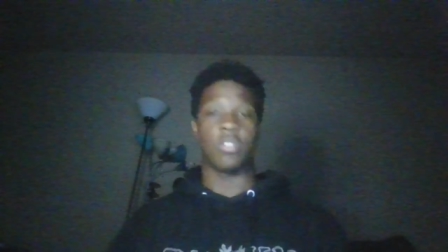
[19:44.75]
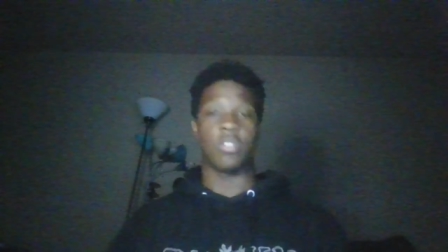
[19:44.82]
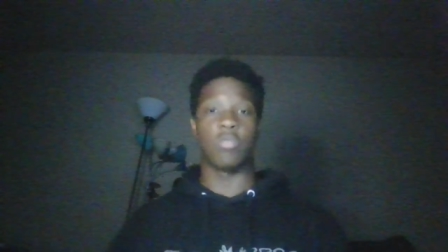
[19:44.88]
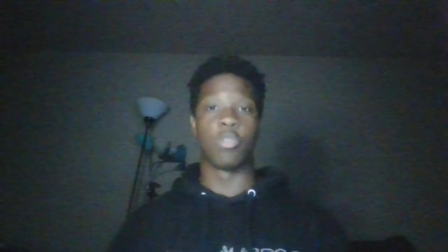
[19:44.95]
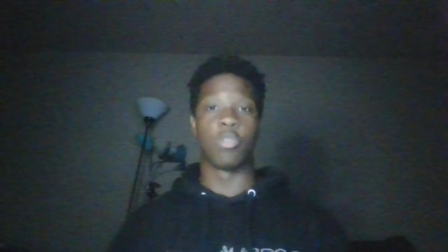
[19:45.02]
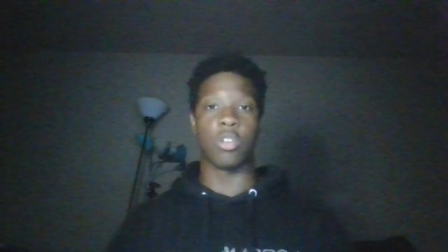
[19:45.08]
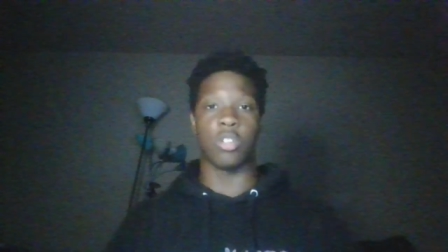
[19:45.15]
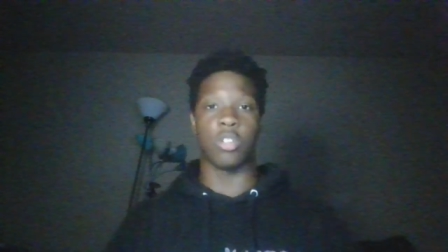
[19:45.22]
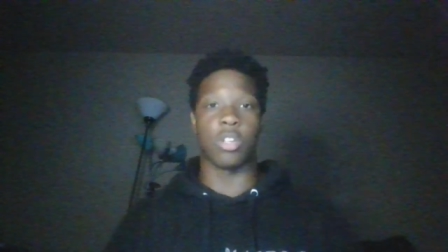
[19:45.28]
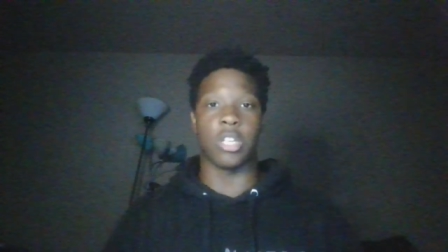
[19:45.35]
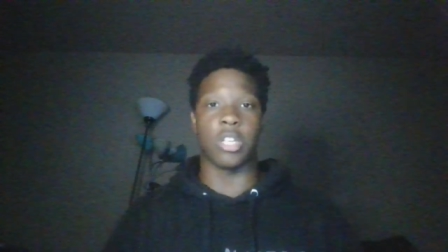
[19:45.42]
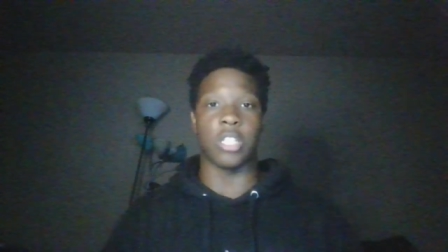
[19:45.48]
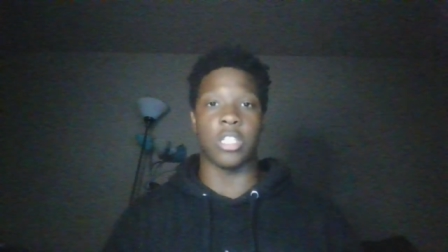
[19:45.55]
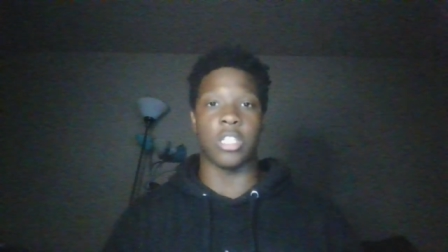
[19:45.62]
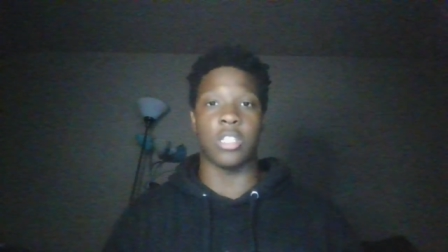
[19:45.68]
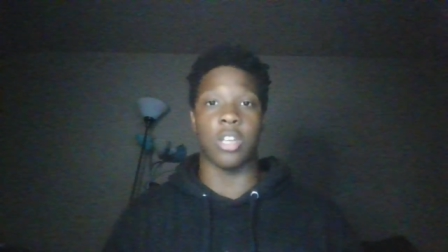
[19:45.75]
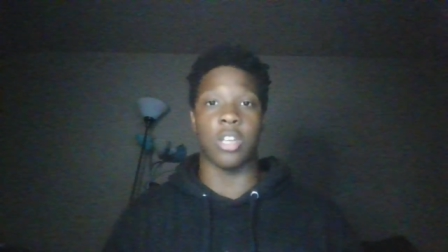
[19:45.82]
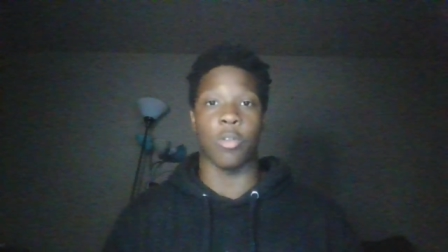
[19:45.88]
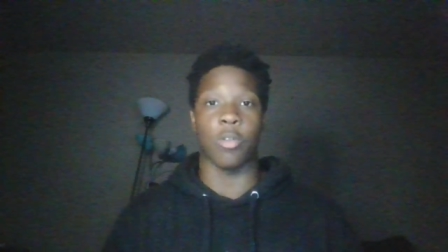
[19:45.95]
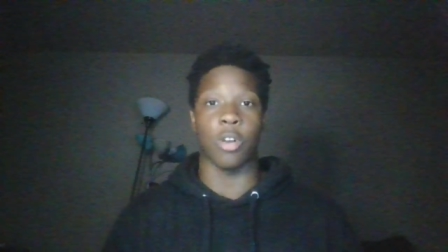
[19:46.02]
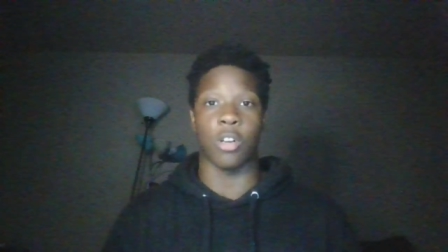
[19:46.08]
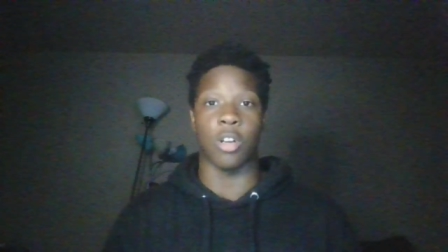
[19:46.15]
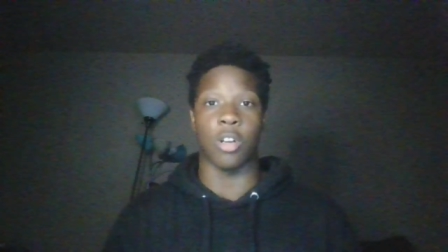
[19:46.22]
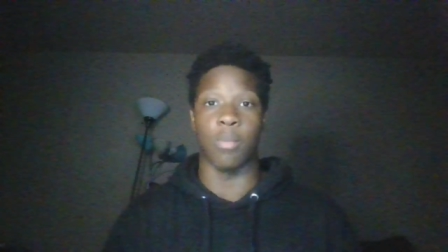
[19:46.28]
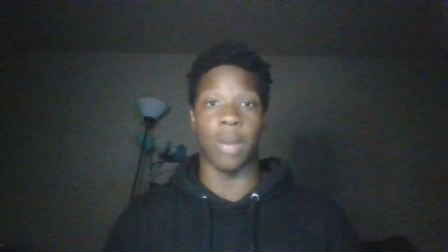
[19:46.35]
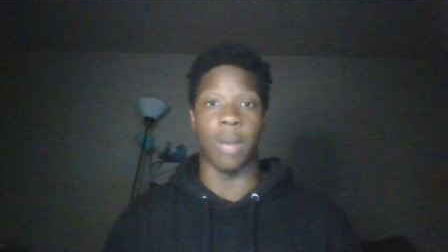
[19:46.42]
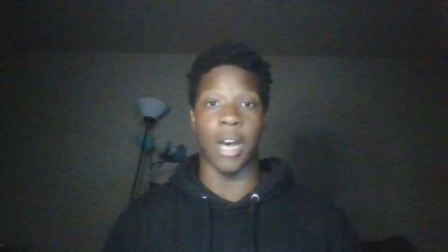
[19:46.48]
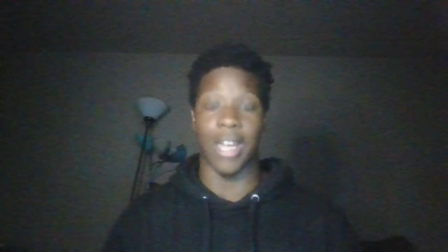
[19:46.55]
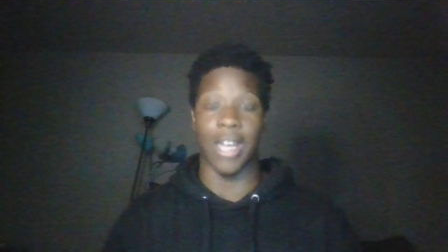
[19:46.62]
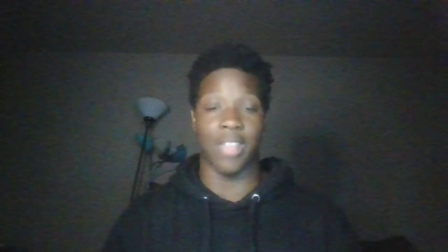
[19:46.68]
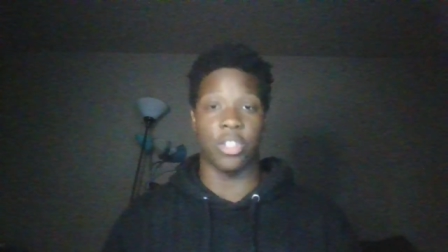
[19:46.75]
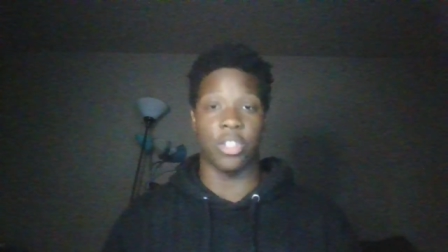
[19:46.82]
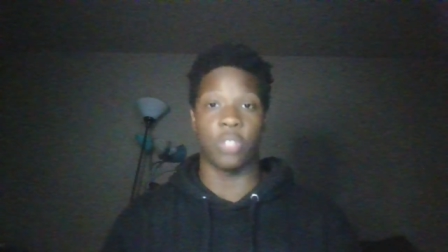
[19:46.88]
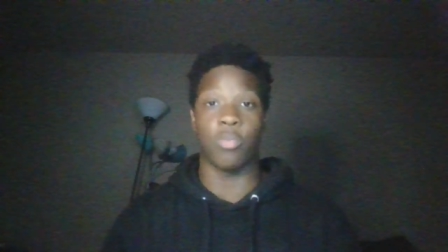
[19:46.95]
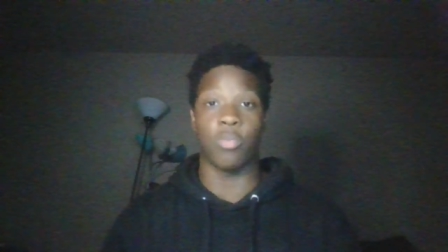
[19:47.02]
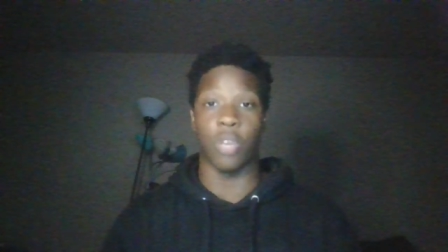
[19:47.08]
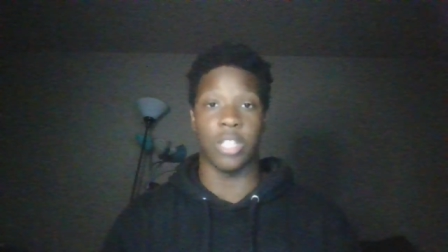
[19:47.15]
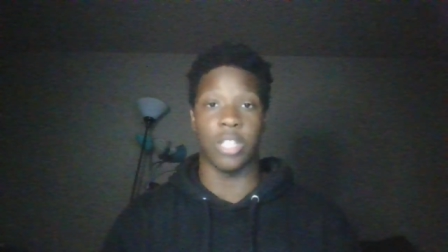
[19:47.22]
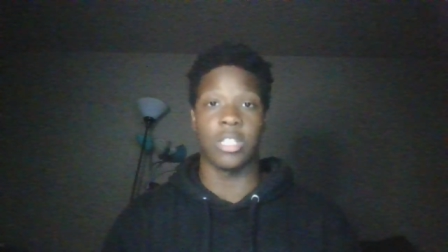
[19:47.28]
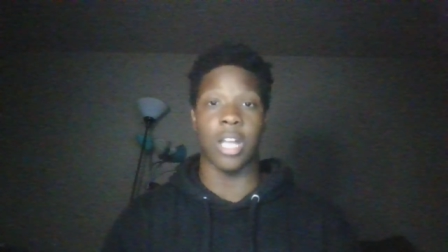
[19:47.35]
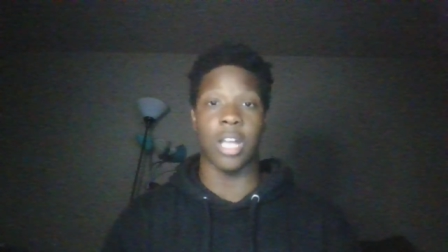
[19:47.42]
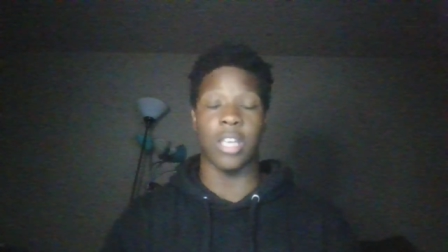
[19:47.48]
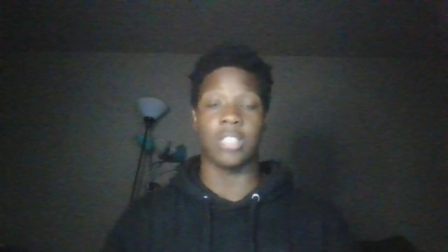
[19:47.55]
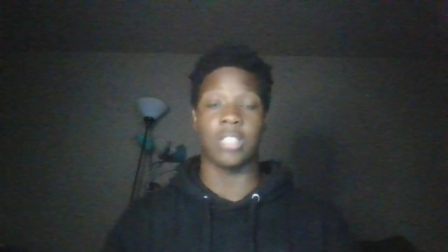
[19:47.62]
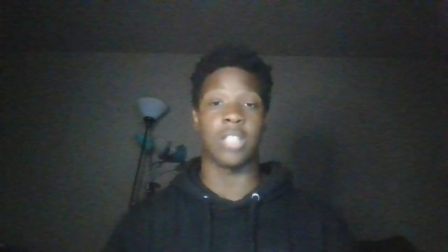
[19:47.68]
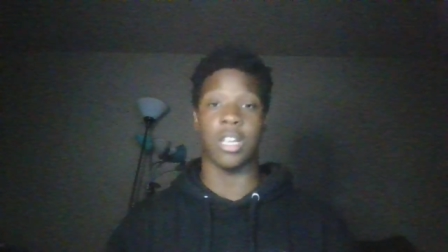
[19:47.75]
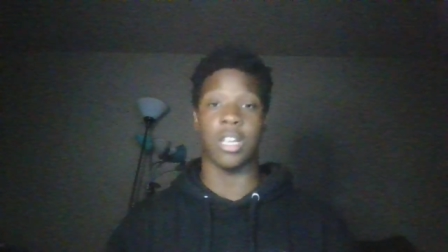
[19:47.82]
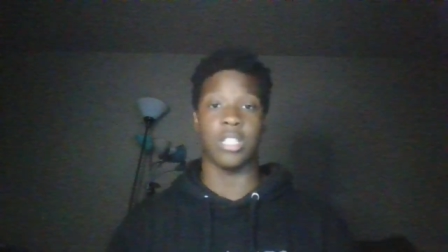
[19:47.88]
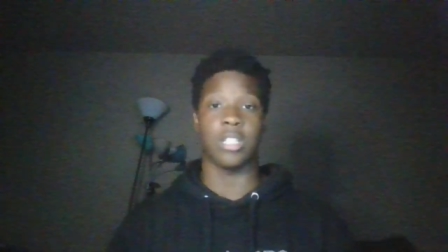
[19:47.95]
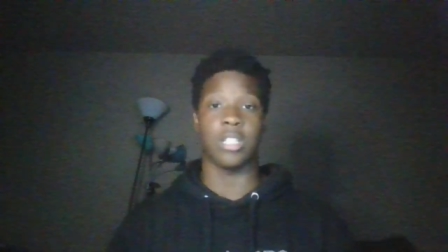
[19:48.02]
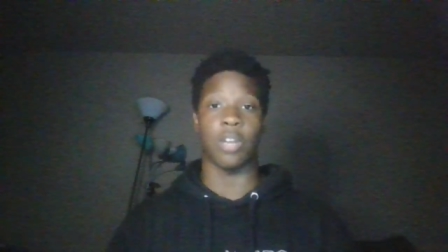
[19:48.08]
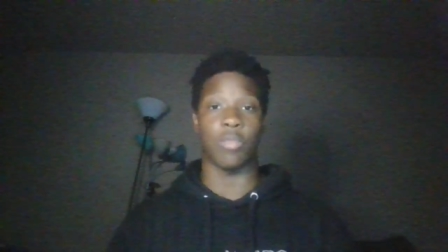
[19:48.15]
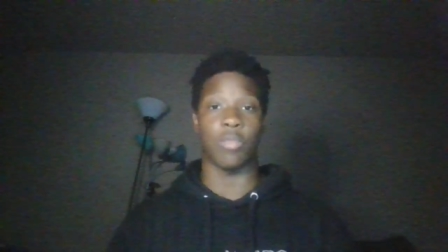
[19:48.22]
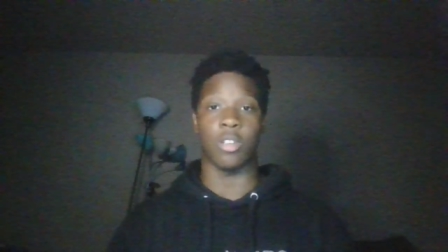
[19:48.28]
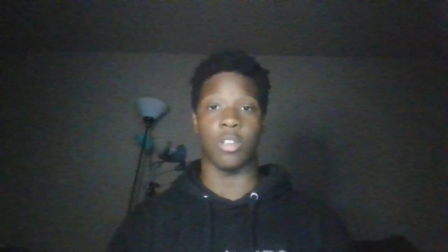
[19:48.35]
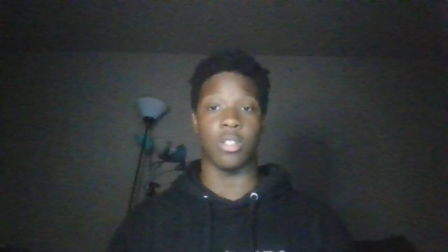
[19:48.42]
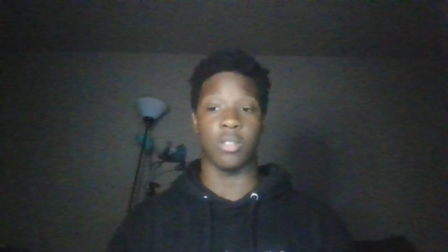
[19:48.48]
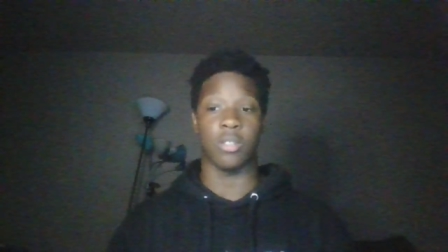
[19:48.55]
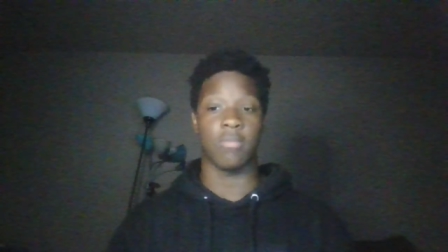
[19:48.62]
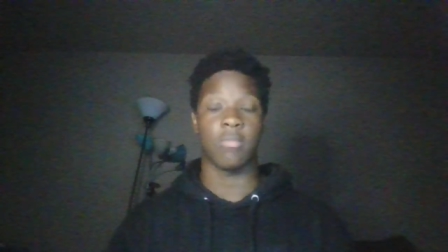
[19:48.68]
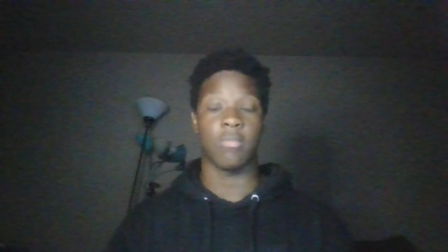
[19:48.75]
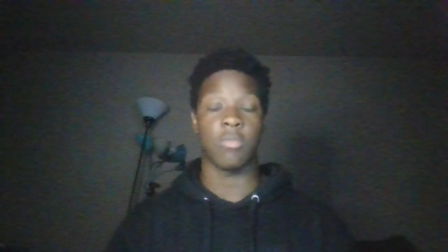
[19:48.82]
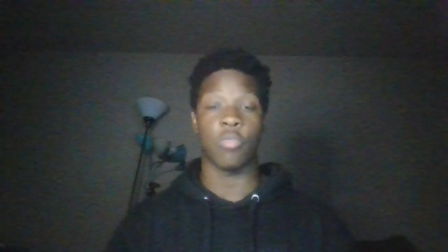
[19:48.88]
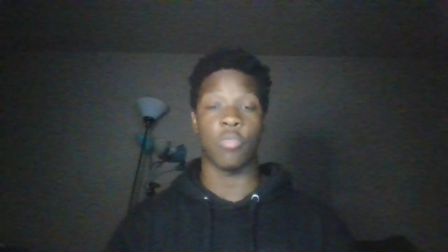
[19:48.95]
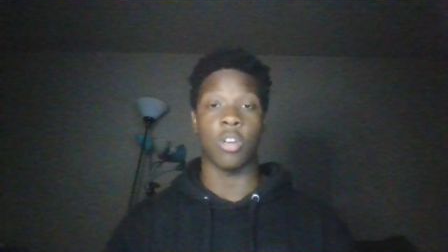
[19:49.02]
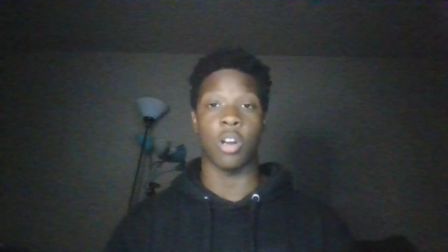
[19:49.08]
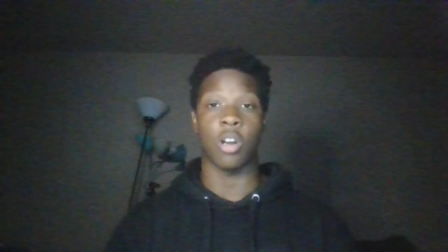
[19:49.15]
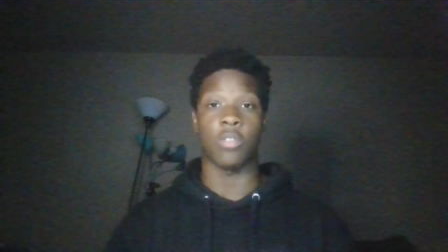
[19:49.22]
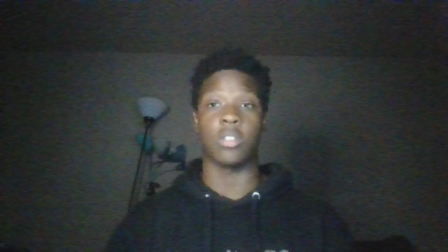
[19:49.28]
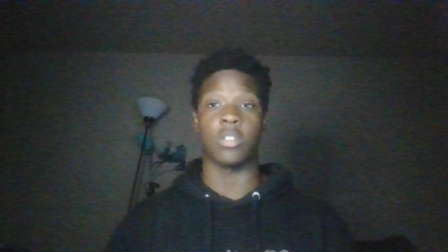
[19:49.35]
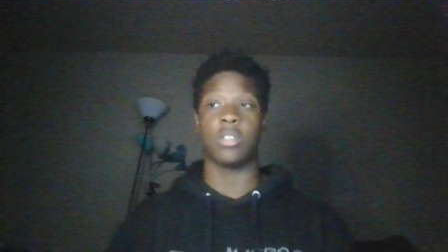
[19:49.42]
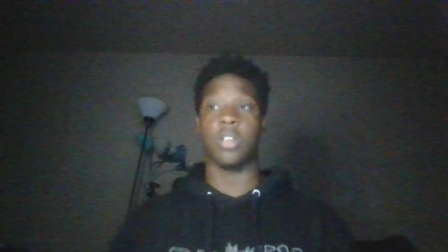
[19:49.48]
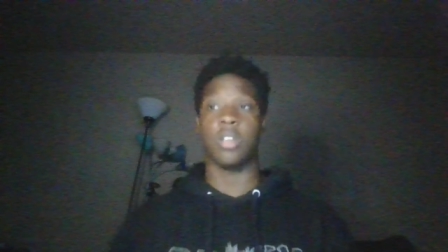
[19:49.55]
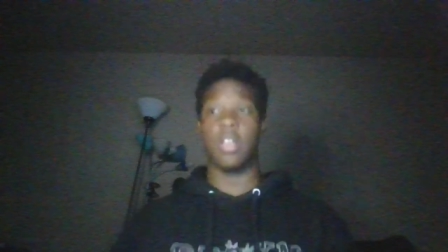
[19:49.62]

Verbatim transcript: You could you could kiss his career goodbye at this point. It's not it's not he's not winning, regardless.